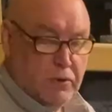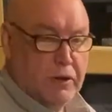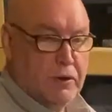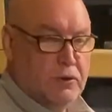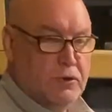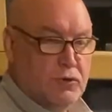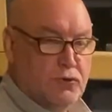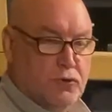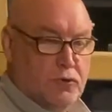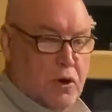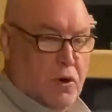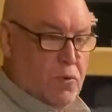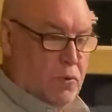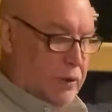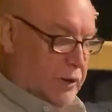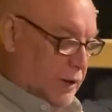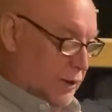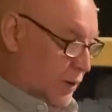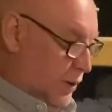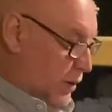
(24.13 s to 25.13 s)

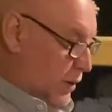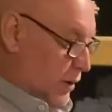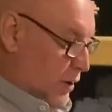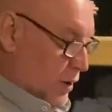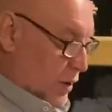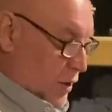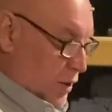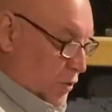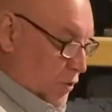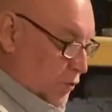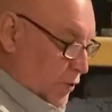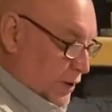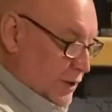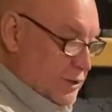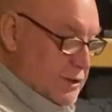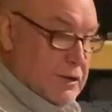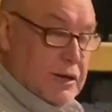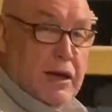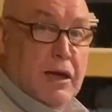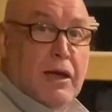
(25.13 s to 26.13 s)
controlling three
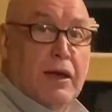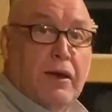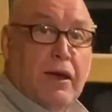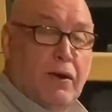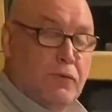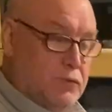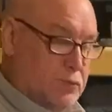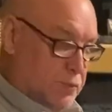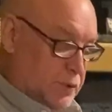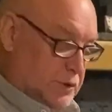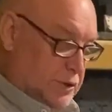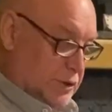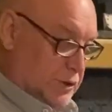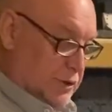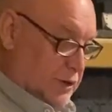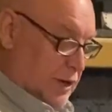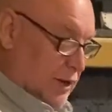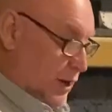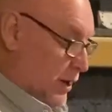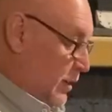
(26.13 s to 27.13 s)
turnouts, which is
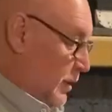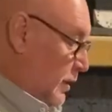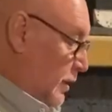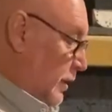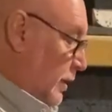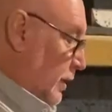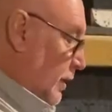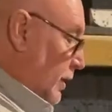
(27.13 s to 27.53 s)
here,